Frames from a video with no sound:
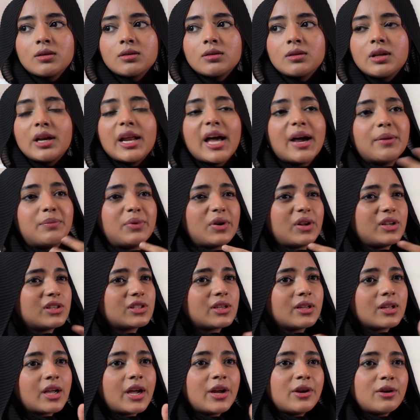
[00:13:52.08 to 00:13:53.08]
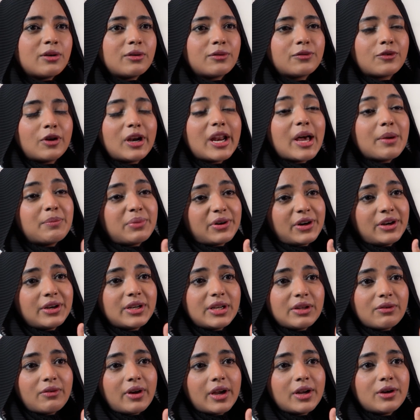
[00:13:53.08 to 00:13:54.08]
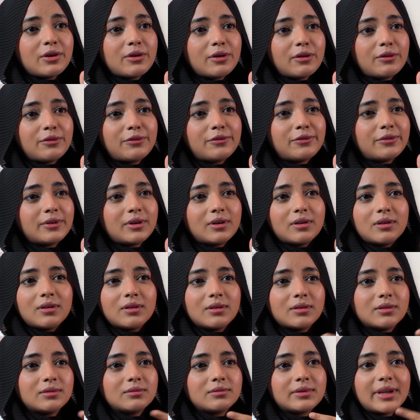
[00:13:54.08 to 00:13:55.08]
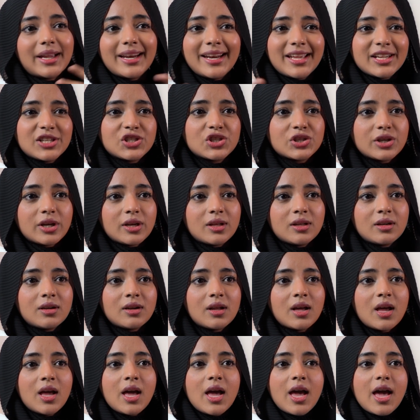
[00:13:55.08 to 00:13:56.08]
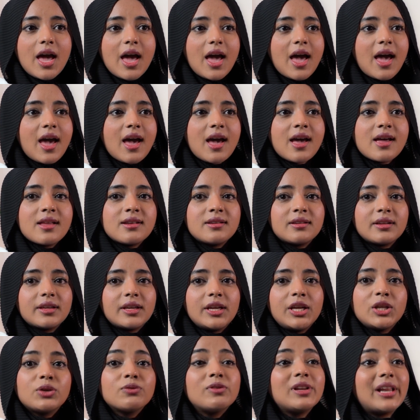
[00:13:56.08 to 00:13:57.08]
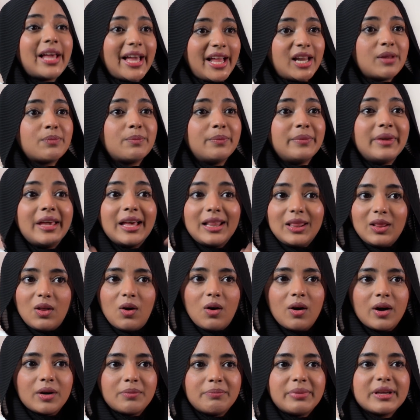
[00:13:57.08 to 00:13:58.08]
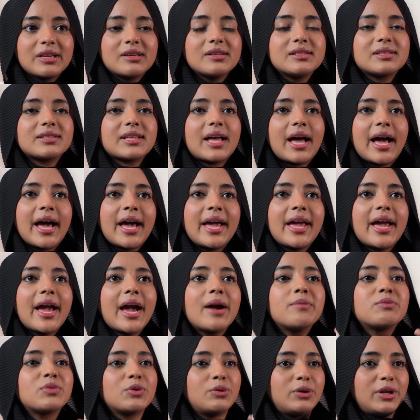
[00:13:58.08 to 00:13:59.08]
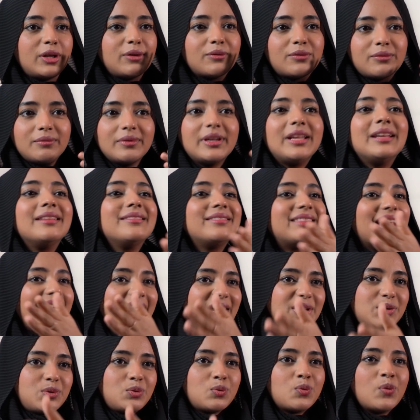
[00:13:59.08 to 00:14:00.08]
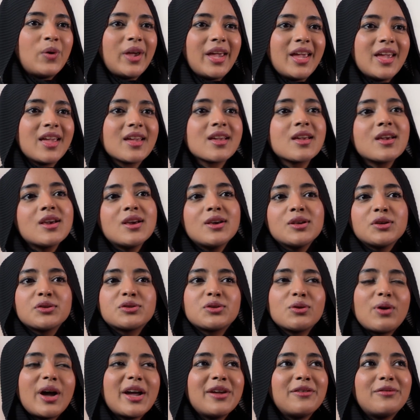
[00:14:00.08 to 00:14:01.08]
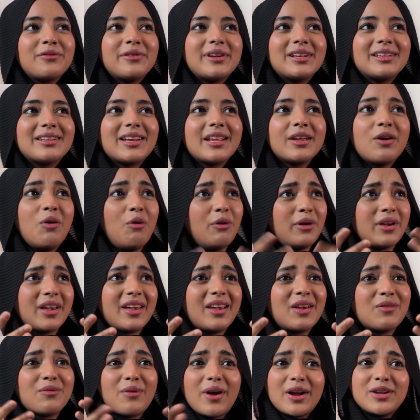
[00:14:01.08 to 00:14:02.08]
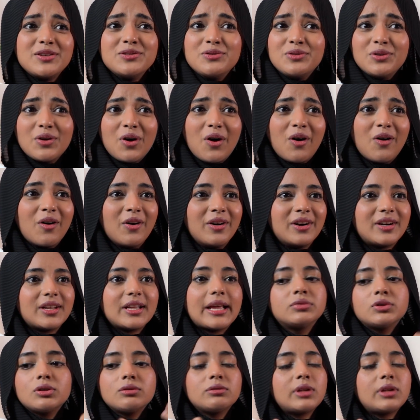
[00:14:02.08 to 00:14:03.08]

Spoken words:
collaborative kind of connection, and it will help me a lot because I am rooting in that way. So I felt like, okay, why not? So